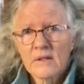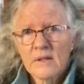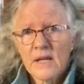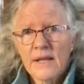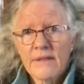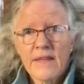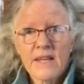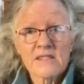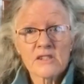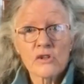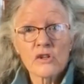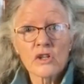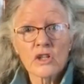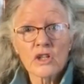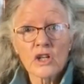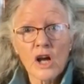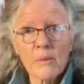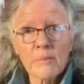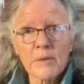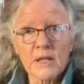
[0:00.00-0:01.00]
And that's
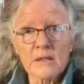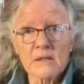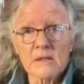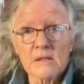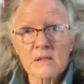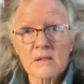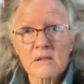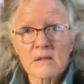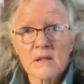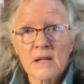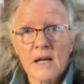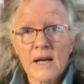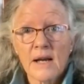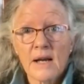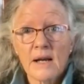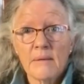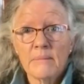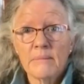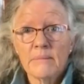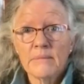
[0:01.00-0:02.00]
ergonomics.
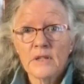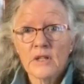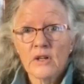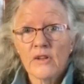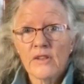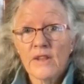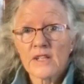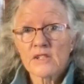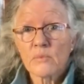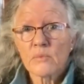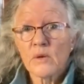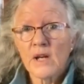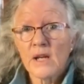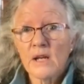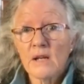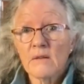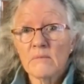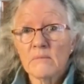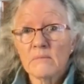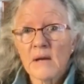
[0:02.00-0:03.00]
You know, that's
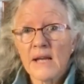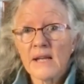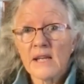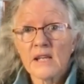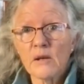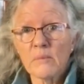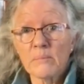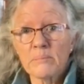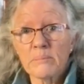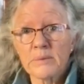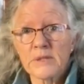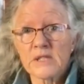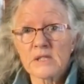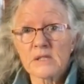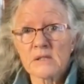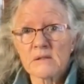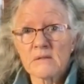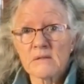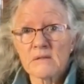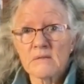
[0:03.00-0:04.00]
where my hips